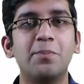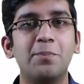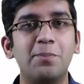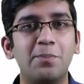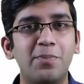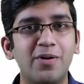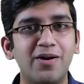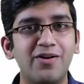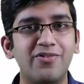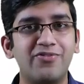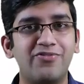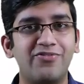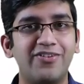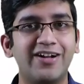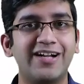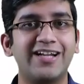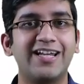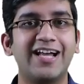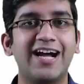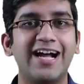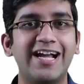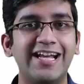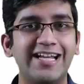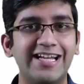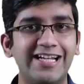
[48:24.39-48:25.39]
Perfect,
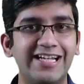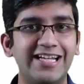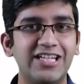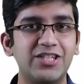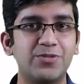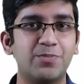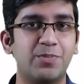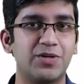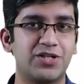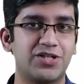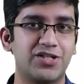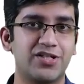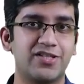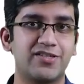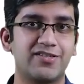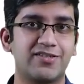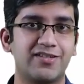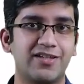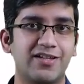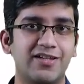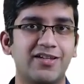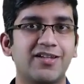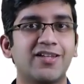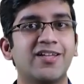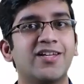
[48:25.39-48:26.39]
I need a special
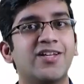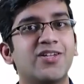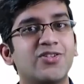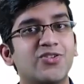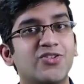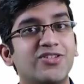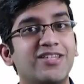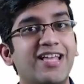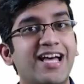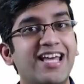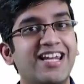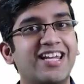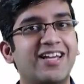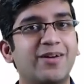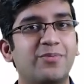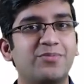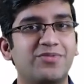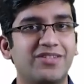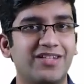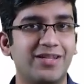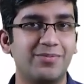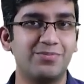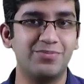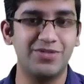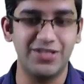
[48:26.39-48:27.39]
stain. So that comes
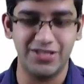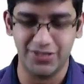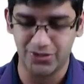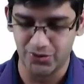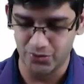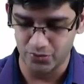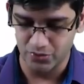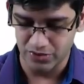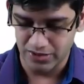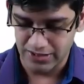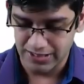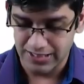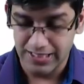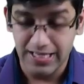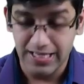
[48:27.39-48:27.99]
an MCQ.